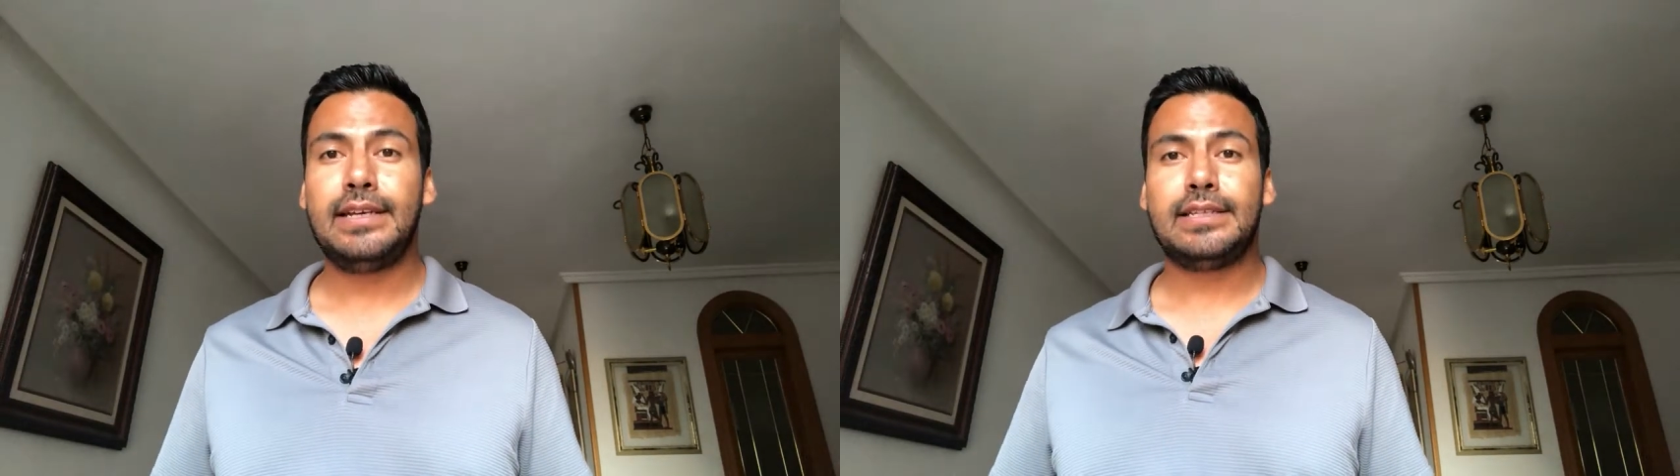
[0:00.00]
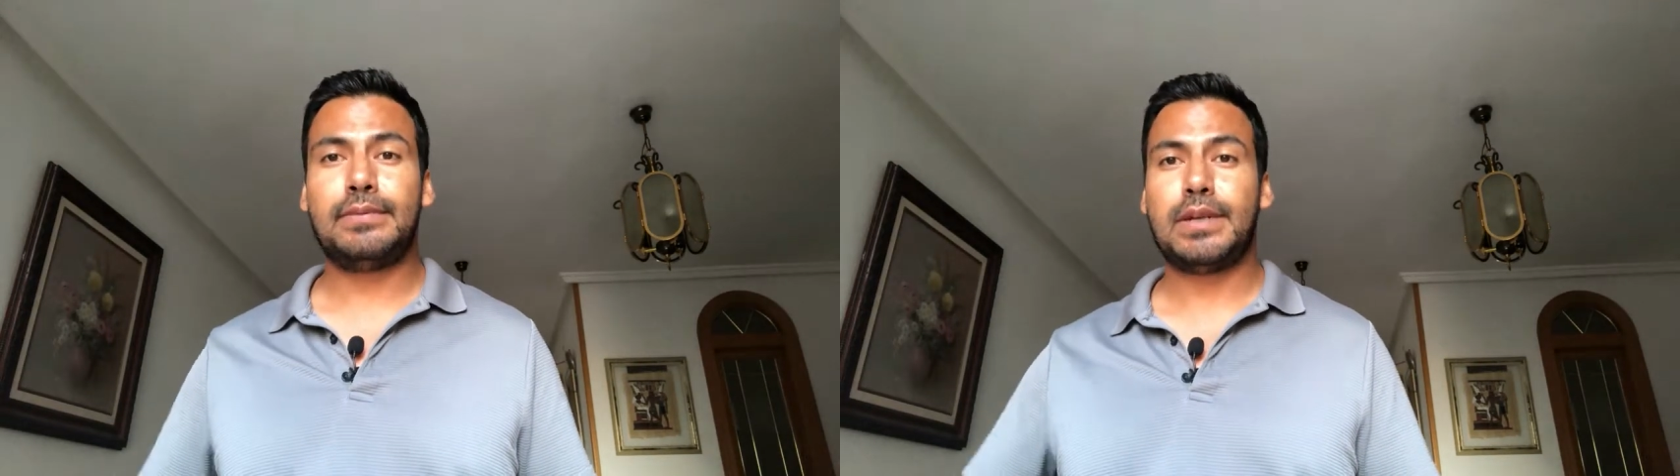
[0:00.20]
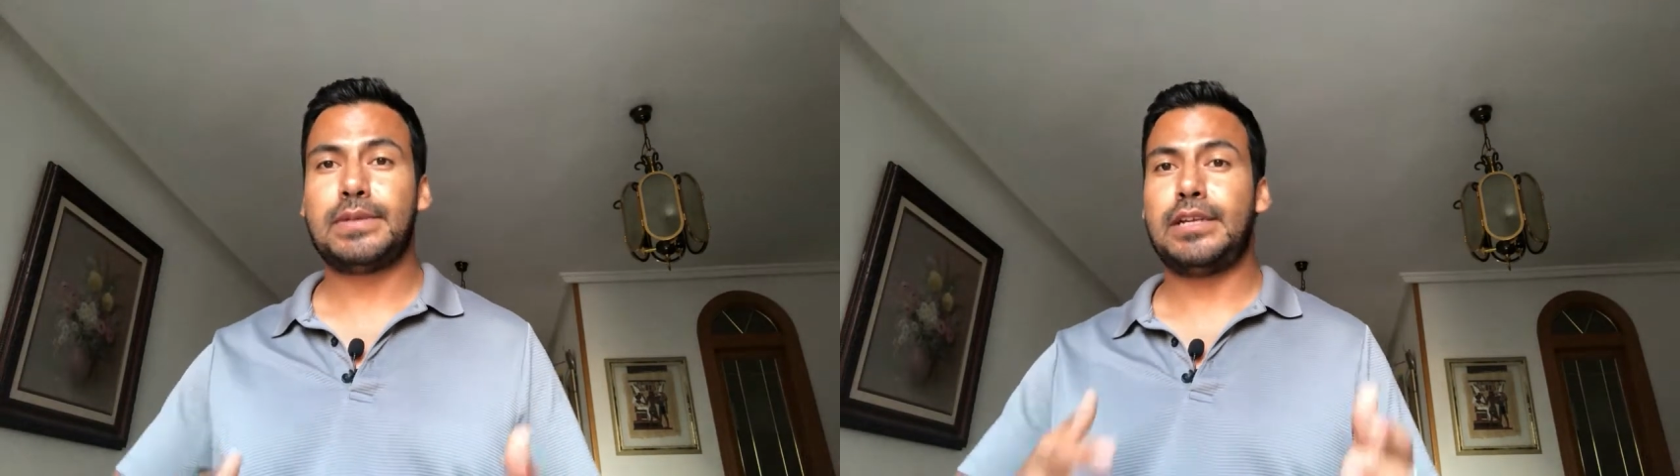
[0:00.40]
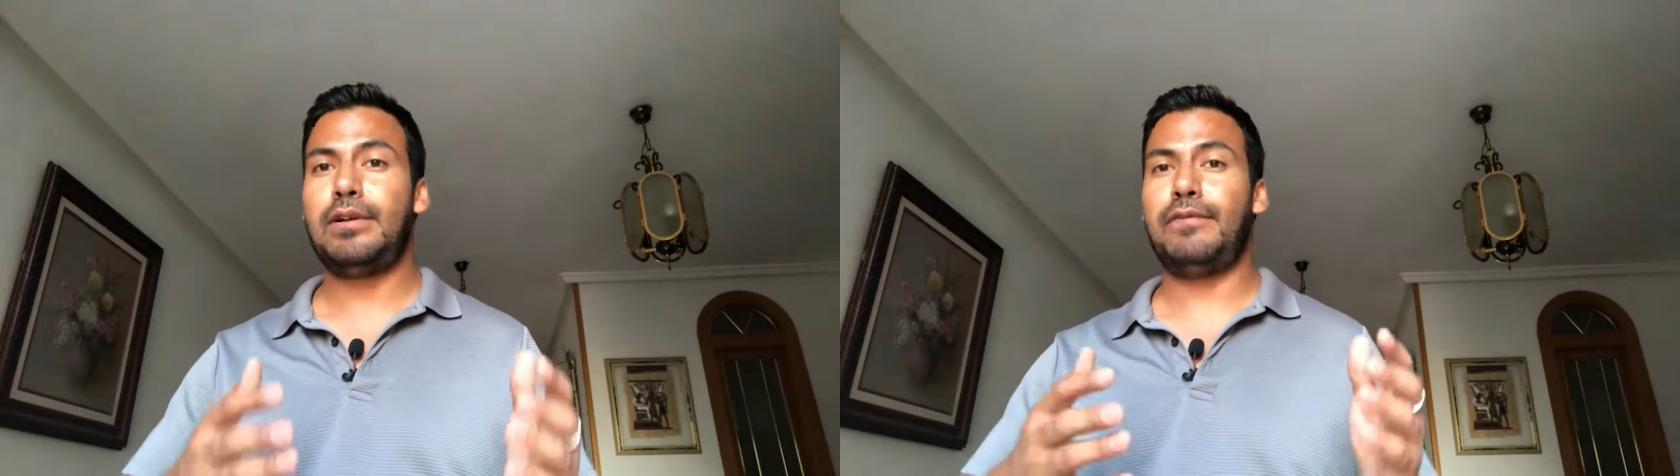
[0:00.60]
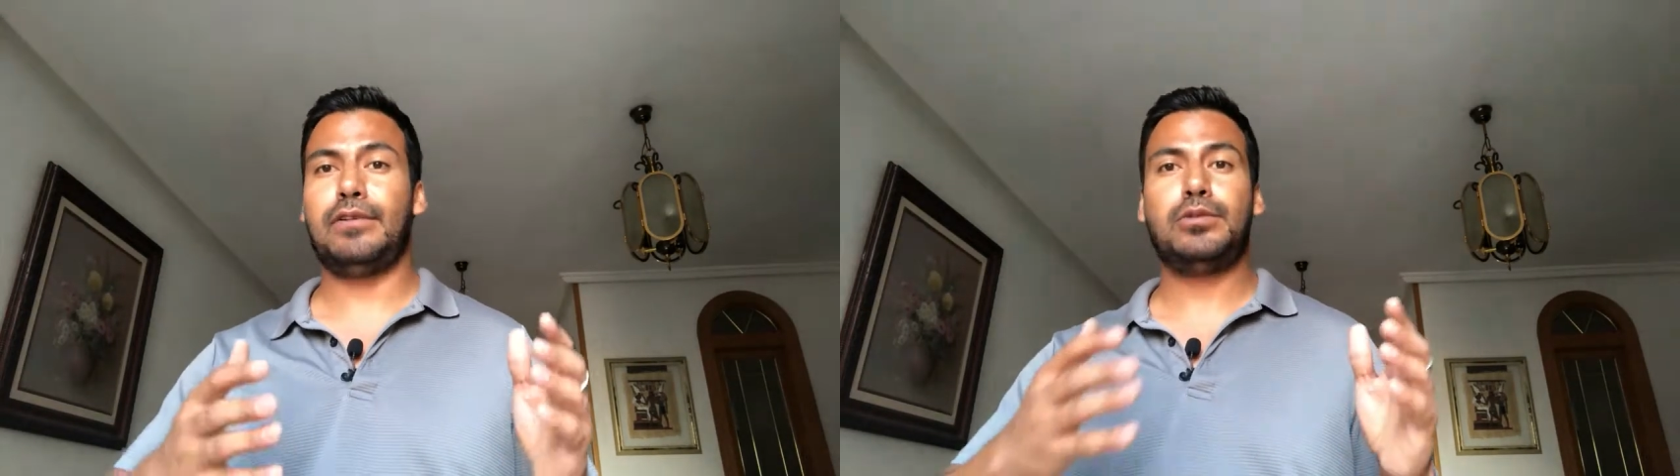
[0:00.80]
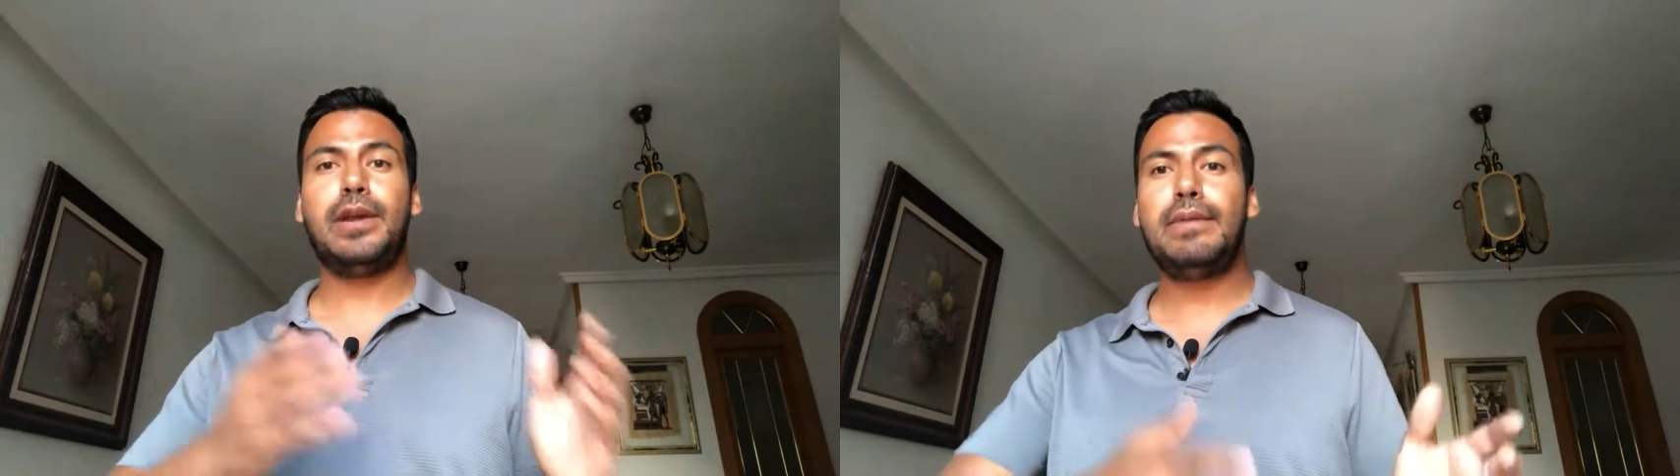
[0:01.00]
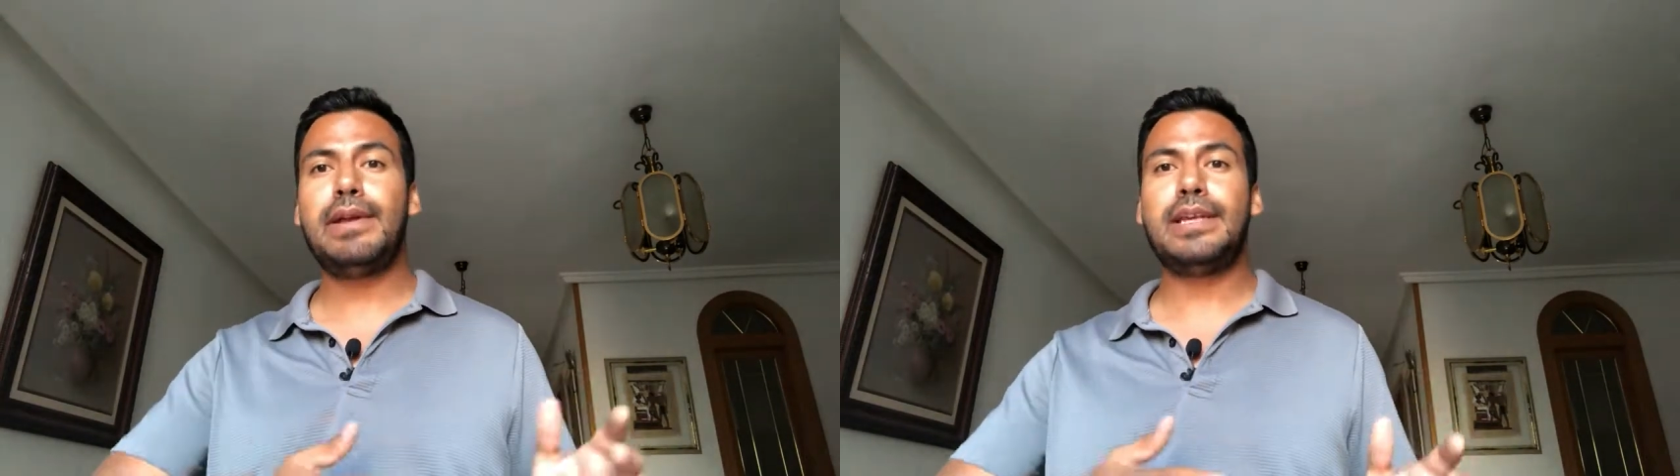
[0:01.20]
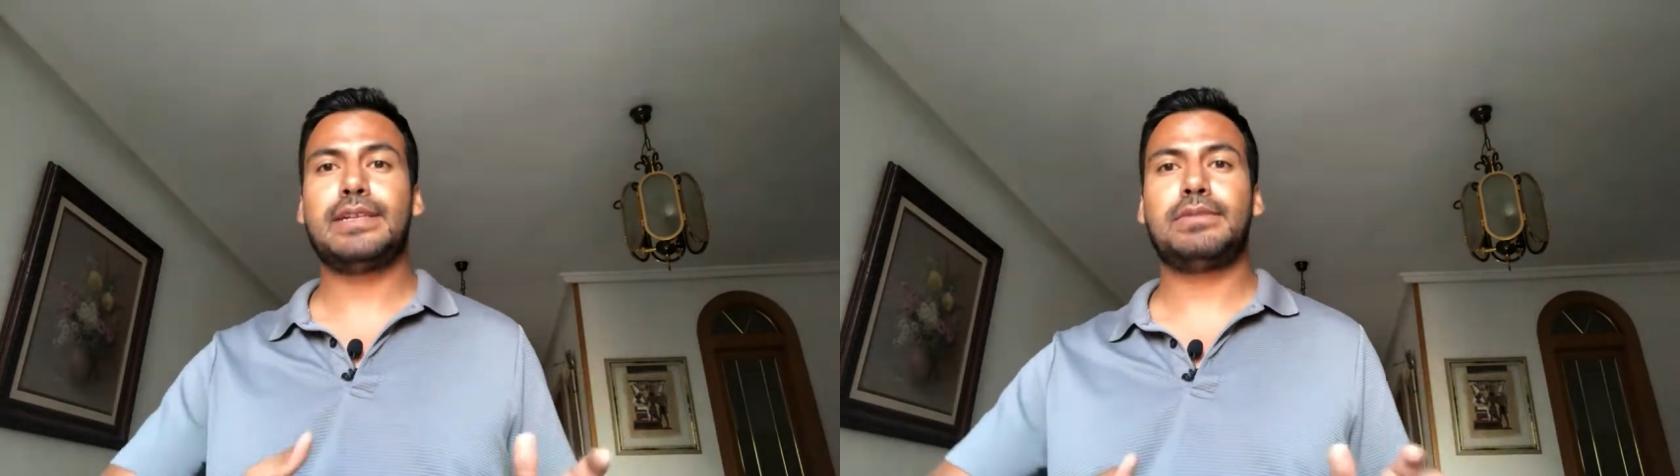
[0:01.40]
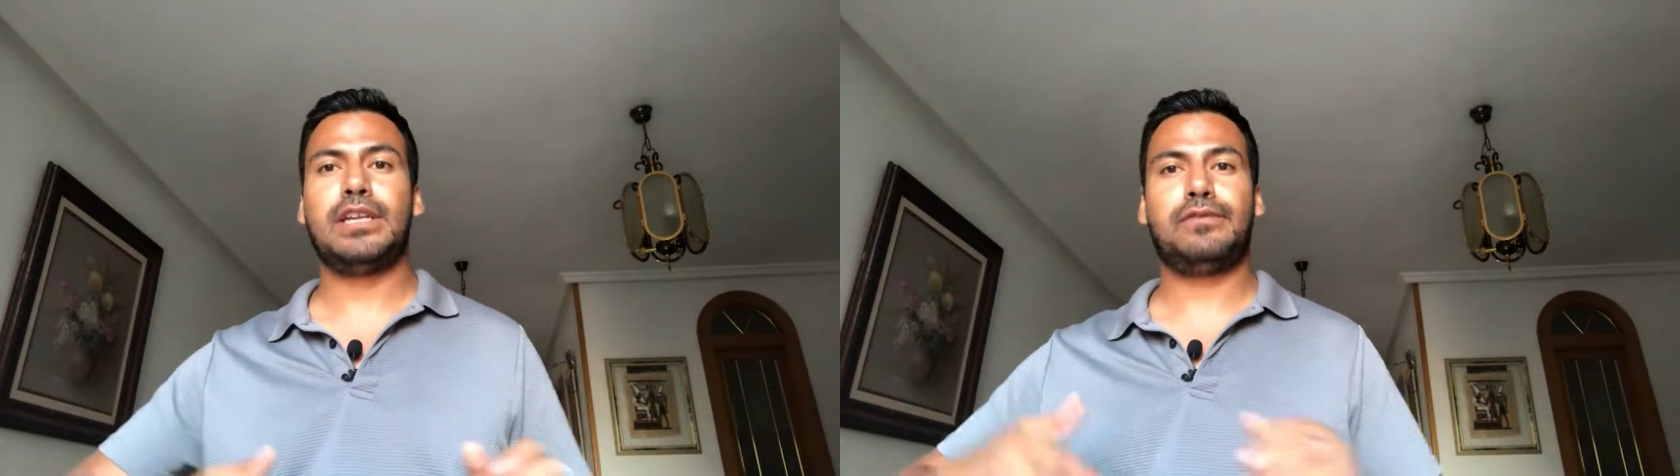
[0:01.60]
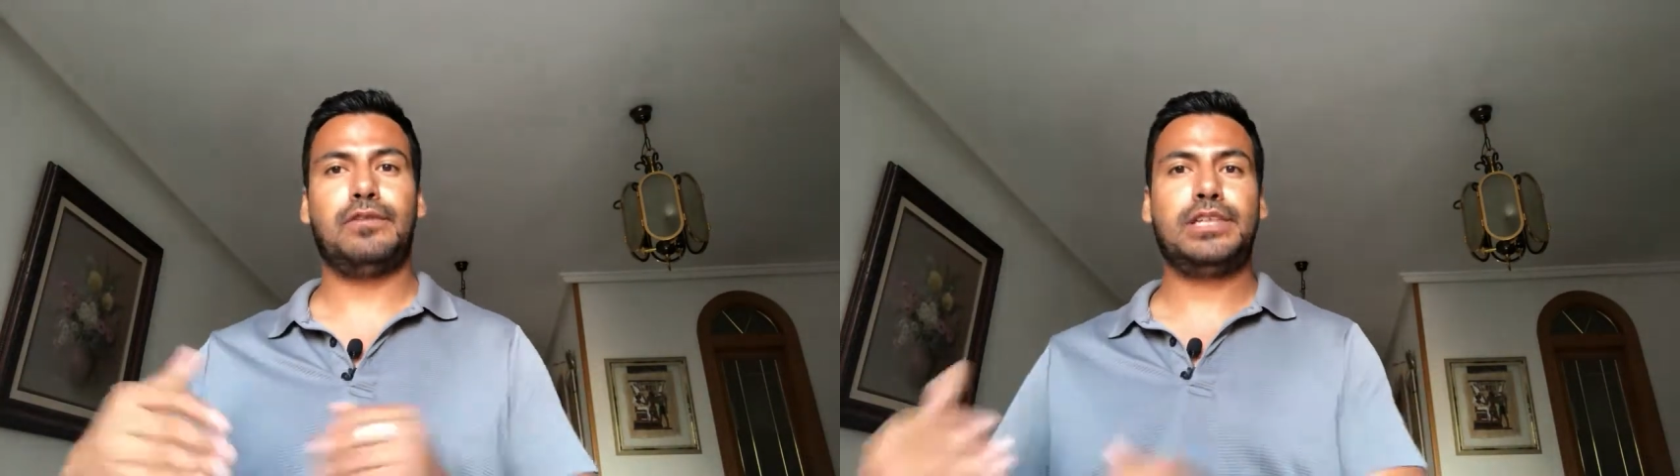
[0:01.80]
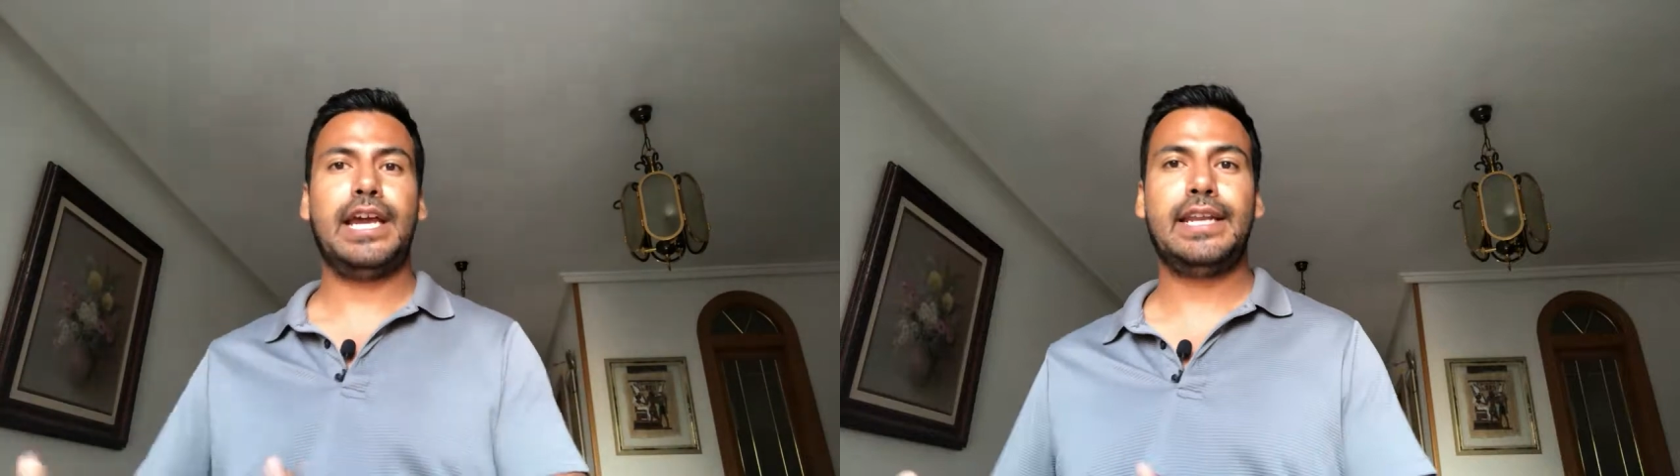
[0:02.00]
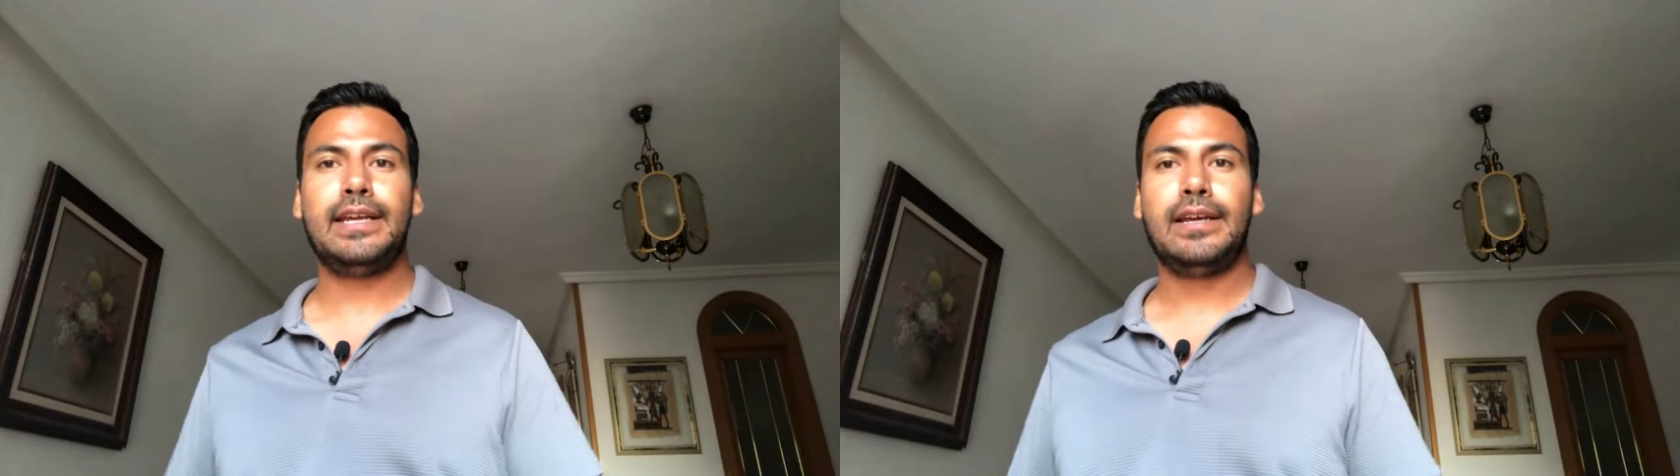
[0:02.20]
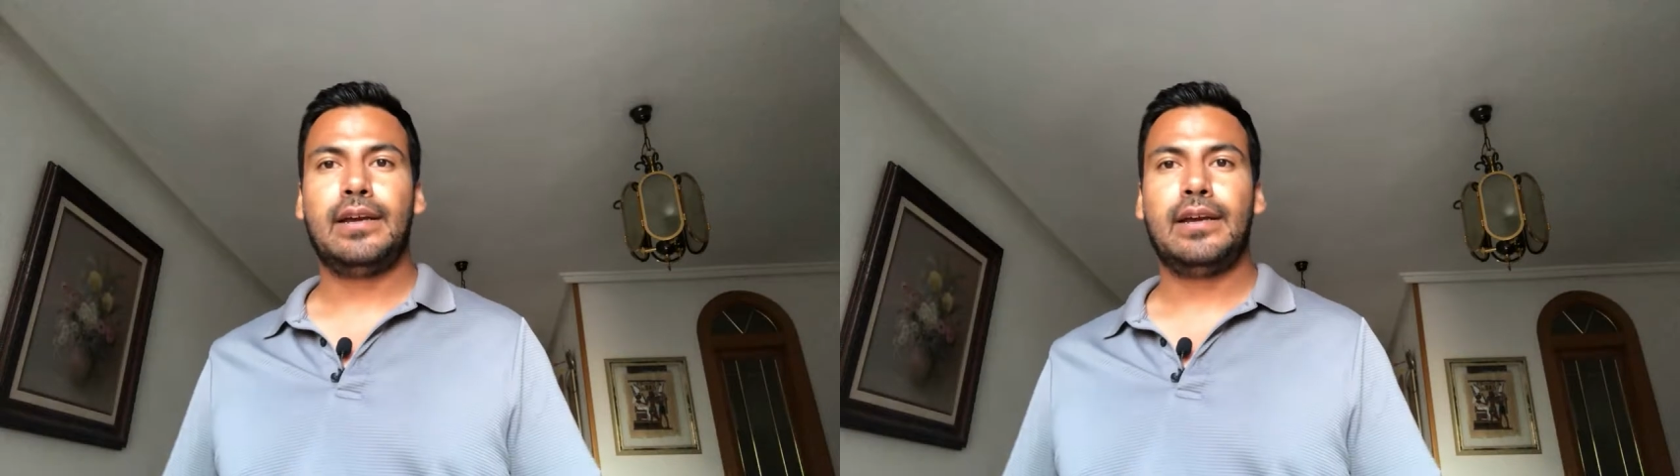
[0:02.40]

Sometimes I do it for 20 minutes, sometimes for 10.